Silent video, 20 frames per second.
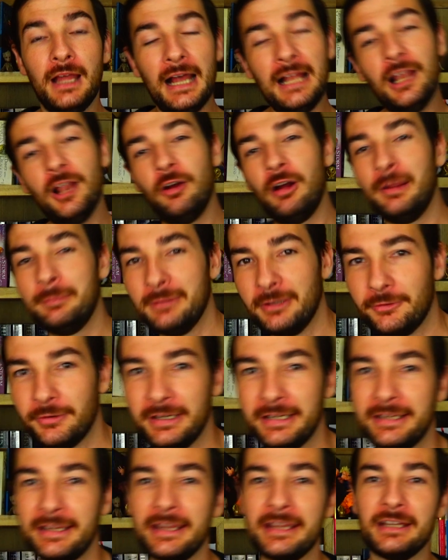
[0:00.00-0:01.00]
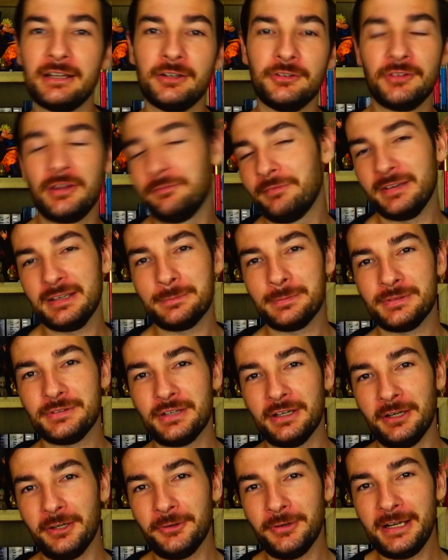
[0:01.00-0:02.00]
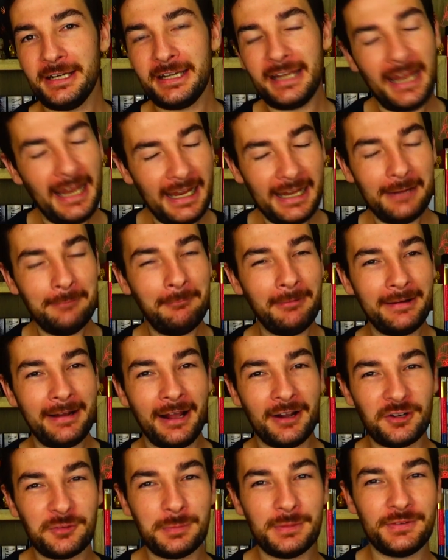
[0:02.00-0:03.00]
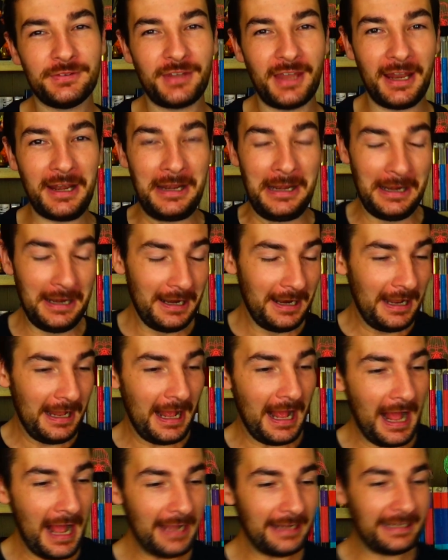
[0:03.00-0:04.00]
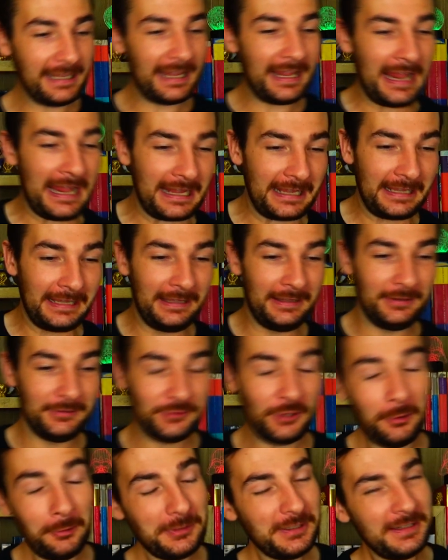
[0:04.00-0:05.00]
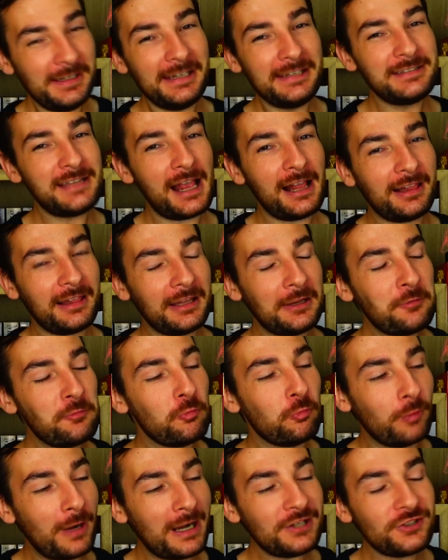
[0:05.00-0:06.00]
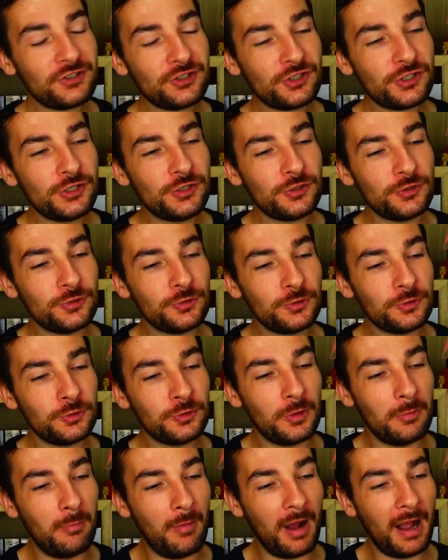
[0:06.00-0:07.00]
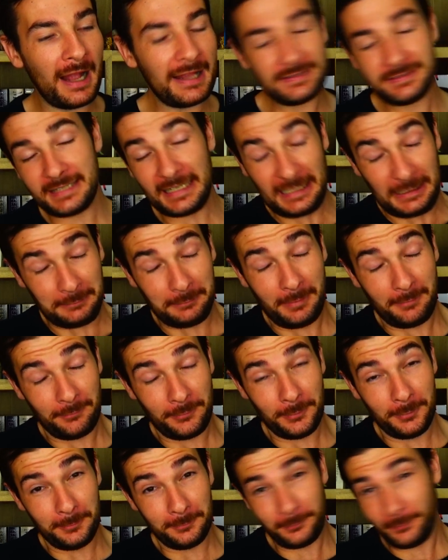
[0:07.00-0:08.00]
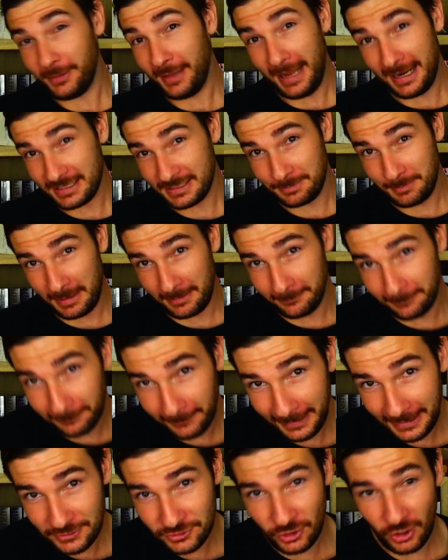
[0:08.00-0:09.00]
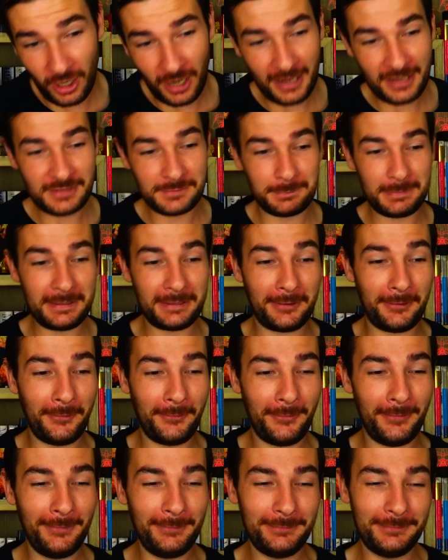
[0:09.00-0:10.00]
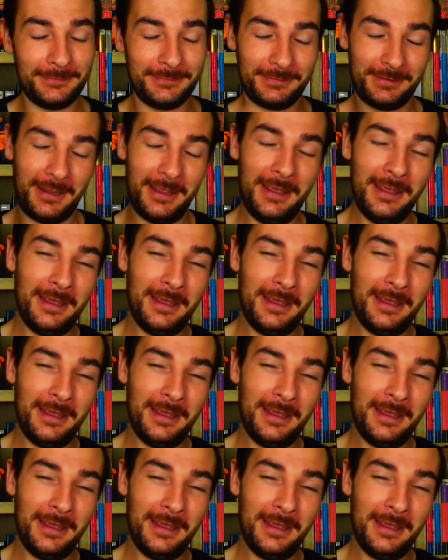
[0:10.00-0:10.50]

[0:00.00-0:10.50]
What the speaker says: Hello, I'm the Greek Geek because I'm 50% Greek and 100% a geek. So I didn't exactly rush to do my second review for the X-Men franchise because